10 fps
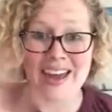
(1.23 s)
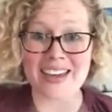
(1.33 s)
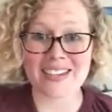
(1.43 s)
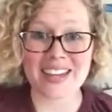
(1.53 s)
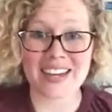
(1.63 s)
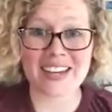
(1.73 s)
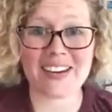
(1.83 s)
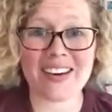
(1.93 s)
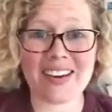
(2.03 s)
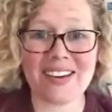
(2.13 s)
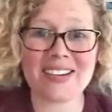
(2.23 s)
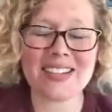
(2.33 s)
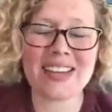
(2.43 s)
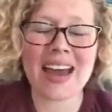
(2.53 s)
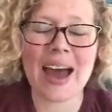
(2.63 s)
Hey, second
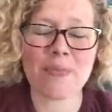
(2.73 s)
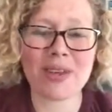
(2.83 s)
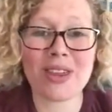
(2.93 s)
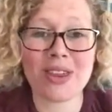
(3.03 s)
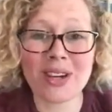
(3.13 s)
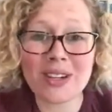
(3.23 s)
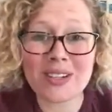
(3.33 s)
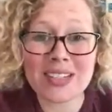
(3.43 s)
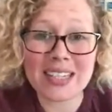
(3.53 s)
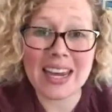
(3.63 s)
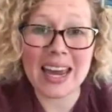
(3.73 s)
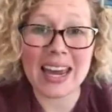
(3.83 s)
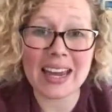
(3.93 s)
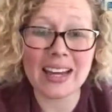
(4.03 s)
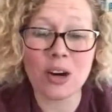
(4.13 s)
graders, happy
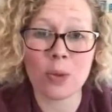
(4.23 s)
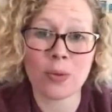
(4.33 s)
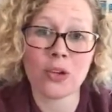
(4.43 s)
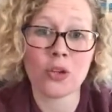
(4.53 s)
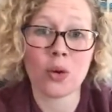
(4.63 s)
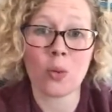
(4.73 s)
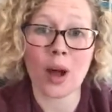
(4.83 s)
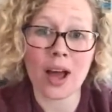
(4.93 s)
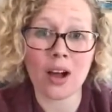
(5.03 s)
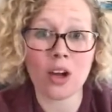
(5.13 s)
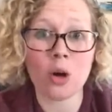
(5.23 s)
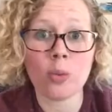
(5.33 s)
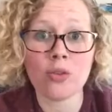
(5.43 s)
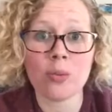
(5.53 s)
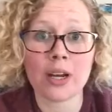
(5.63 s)
Thursday. Hope you're doing well.
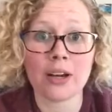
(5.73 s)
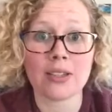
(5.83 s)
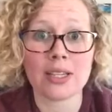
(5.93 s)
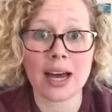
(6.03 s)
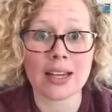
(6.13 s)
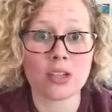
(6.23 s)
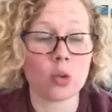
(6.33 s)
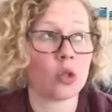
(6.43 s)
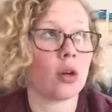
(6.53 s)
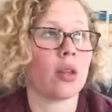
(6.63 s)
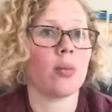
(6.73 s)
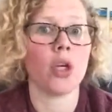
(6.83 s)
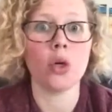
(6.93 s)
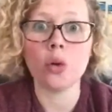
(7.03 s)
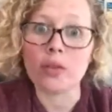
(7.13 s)
Hope you've been outside to enjoy the
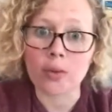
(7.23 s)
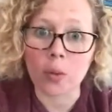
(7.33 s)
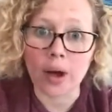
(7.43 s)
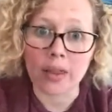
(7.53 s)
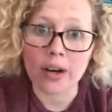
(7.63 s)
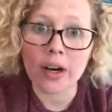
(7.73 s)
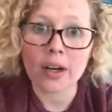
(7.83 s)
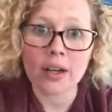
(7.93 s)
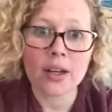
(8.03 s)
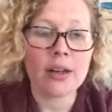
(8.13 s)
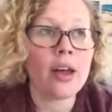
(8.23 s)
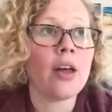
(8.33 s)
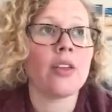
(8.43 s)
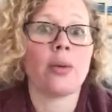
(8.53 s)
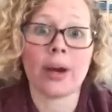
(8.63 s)
beautiful weather.
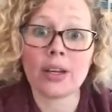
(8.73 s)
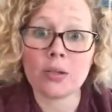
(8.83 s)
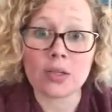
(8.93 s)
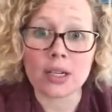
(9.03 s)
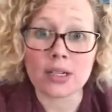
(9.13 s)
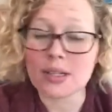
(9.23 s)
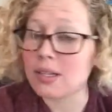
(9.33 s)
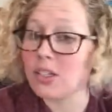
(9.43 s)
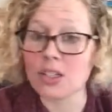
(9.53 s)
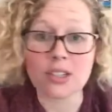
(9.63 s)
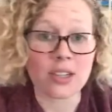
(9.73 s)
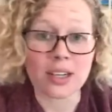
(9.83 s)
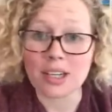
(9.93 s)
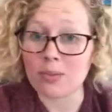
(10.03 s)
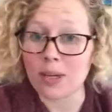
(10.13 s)
The great news is it's just gonna
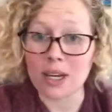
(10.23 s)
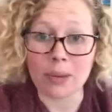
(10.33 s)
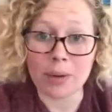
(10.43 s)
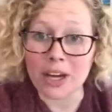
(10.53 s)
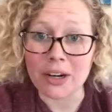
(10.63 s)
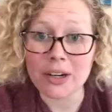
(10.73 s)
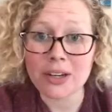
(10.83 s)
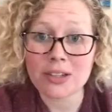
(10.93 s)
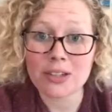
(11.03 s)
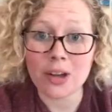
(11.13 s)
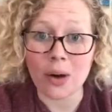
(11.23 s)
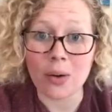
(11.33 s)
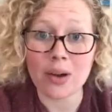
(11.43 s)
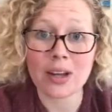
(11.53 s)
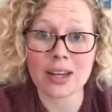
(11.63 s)
keep getting better. So
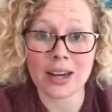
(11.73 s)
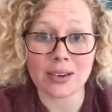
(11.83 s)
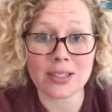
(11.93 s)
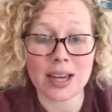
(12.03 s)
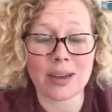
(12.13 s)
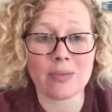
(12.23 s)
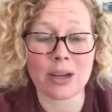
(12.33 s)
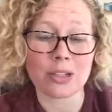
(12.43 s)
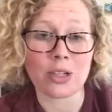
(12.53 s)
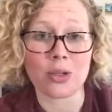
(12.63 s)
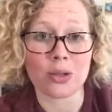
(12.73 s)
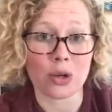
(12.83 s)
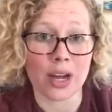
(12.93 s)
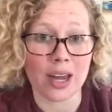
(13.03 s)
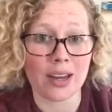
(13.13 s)
get outside, make sure you
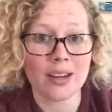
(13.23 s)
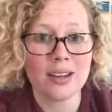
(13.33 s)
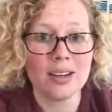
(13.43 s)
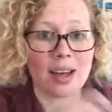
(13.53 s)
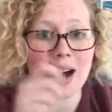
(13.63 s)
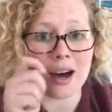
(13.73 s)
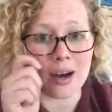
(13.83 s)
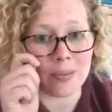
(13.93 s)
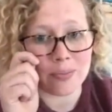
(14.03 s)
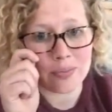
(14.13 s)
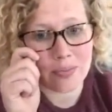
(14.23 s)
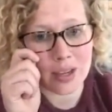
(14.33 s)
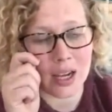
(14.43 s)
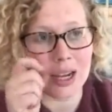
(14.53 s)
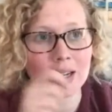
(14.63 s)
enjoy it, and
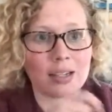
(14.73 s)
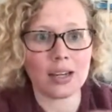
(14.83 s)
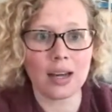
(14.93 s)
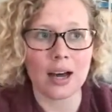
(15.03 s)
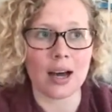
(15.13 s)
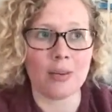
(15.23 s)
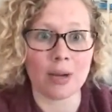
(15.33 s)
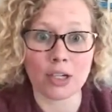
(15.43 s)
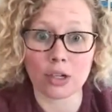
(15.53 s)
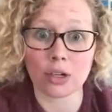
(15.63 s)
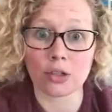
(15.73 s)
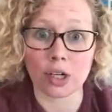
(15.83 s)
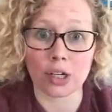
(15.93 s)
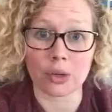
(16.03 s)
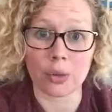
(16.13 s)
make sure you're
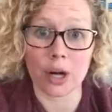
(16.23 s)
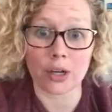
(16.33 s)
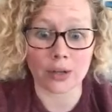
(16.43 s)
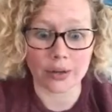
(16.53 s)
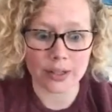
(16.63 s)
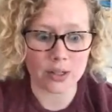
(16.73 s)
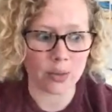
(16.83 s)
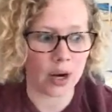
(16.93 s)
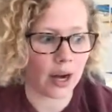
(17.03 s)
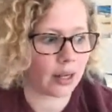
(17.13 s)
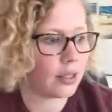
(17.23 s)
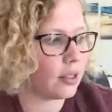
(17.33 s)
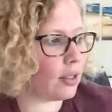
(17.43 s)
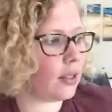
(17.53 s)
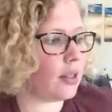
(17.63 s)
drinking your water. Don't get too hot.
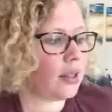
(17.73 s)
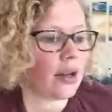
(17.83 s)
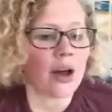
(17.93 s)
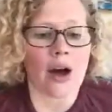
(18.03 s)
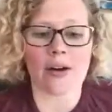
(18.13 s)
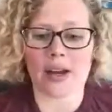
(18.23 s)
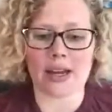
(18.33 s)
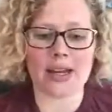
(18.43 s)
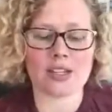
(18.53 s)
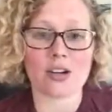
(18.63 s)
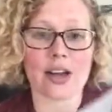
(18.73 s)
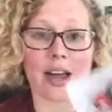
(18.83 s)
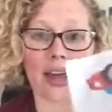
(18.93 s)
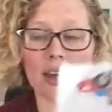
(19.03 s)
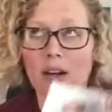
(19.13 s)
All right,
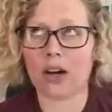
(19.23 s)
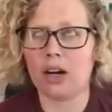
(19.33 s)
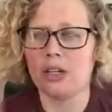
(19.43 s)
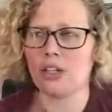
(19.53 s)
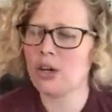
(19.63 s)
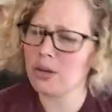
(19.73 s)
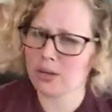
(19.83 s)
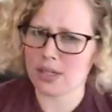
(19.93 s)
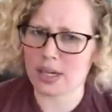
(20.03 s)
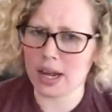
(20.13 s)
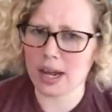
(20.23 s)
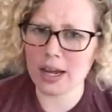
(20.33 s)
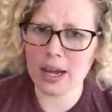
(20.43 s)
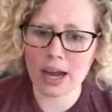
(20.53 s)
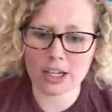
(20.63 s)
yesterday, or on Tuesday,
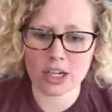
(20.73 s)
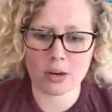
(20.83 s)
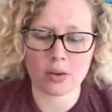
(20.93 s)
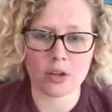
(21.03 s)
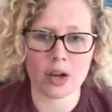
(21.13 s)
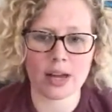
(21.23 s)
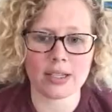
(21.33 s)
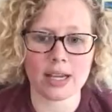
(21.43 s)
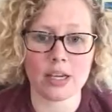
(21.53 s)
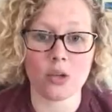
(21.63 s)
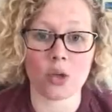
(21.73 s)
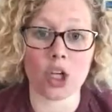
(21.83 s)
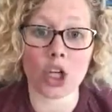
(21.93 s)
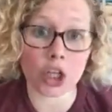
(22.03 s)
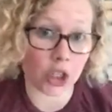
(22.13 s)
I shared with you guys a new
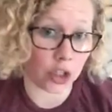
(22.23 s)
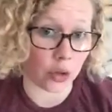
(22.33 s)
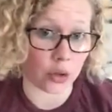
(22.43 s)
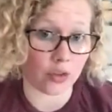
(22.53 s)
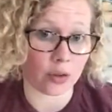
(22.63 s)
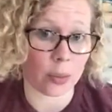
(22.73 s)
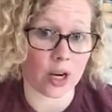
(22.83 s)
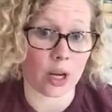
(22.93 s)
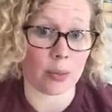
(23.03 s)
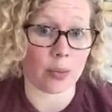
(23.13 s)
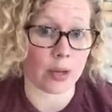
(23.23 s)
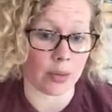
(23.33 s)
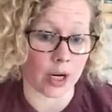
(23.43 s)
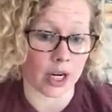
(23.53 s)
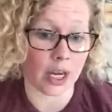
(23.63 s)
clue for Penelope
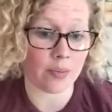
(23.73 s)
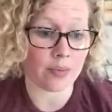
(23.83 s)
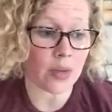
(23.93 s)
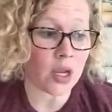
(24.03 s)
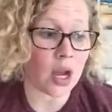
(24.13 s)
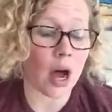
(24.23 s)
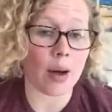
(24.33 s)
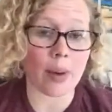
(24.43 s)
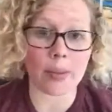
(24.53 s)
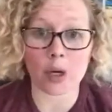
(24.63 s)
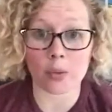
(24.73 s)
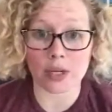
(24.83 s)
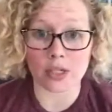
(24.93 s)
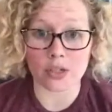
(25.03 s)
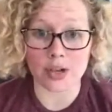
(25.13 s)
Peabody. I'm gonna
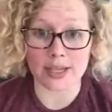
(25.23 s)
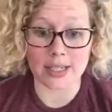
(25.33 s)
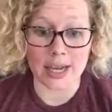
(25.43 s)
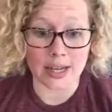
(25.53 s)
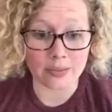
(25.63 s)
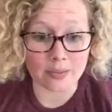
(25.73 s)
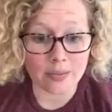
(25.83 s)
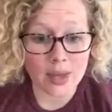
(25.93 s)
read it to you guys again.